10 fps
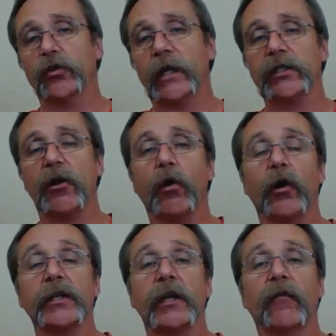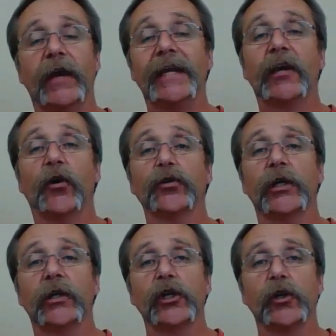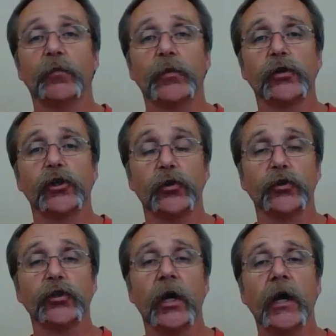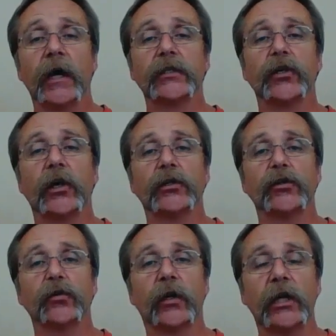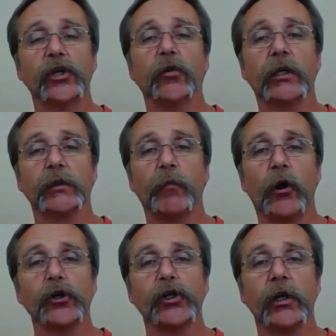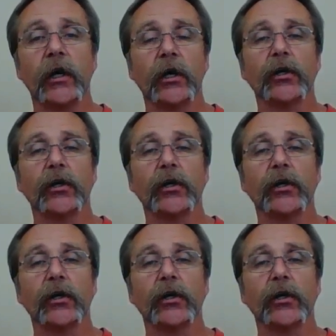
And that's the whole idea of any content that you produce, is so that to get you exposure